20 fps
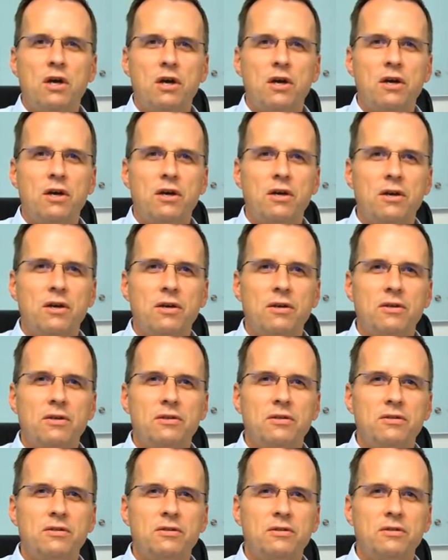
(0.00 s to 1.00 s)
uh,
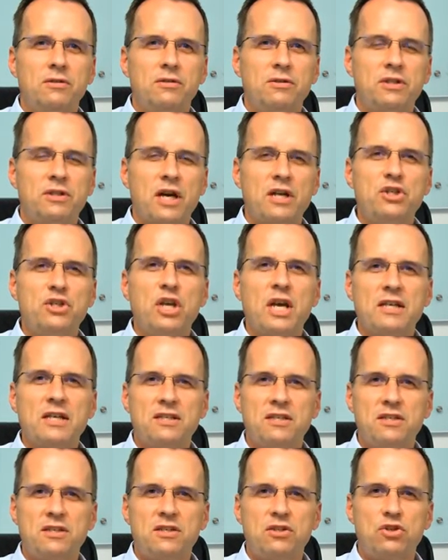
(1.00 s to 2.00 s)

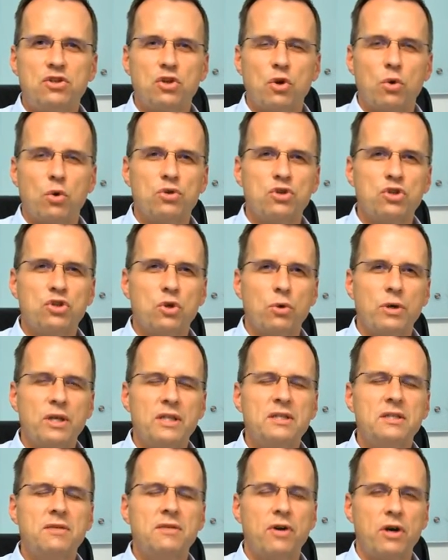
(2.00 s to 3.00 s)
digest. So, so
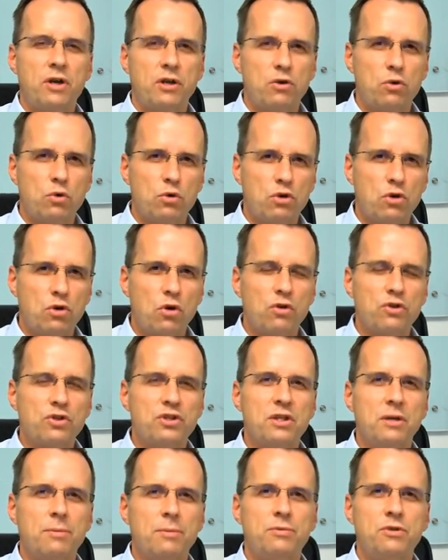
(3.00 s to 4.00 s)
it's a very good
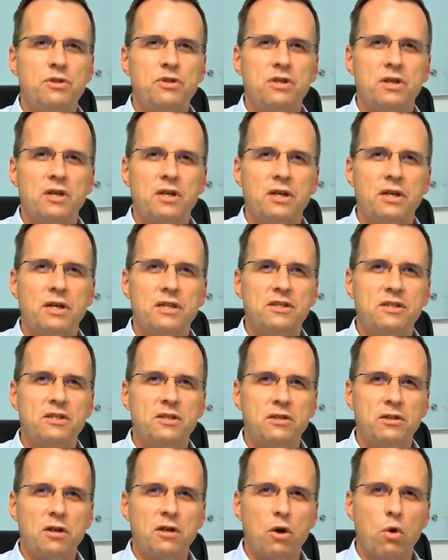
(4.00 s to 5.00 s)
concept. Uh,
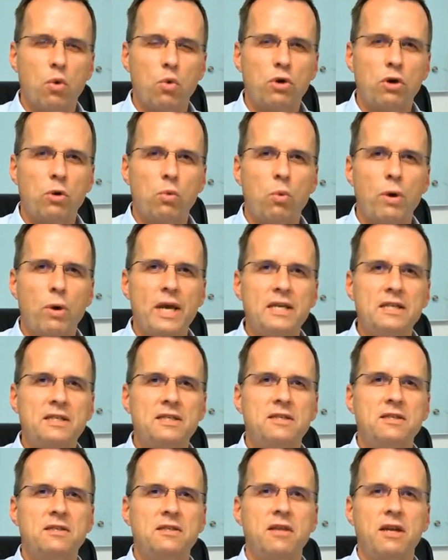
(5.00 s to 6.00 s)
it's local
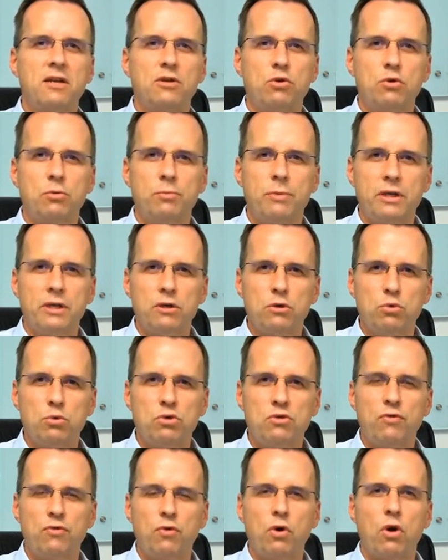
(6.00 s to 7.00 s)
waste that could be
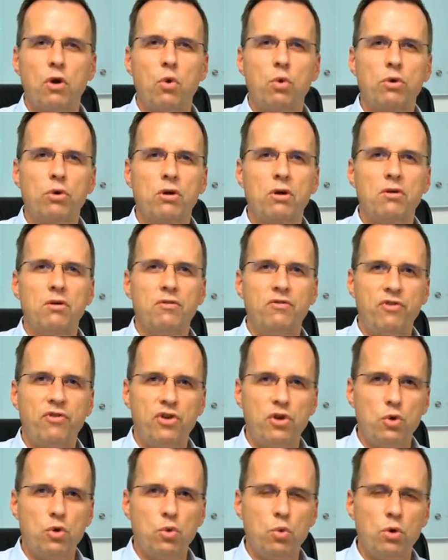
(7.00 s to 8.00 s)
used for local
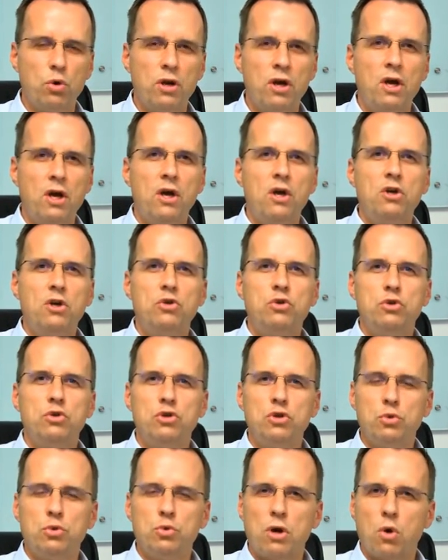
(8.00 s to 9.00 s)
fuel to
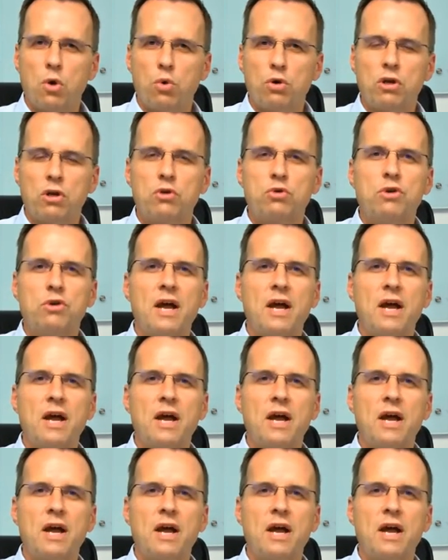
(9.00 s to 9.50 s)
do local